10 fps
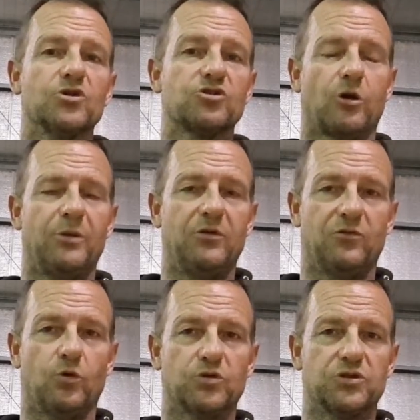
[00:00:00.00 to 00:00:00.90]
so many
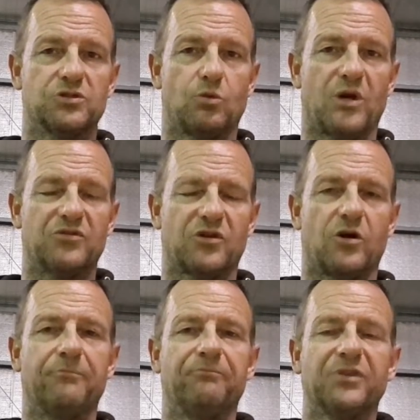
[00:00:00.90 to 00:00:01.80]
forces at one time.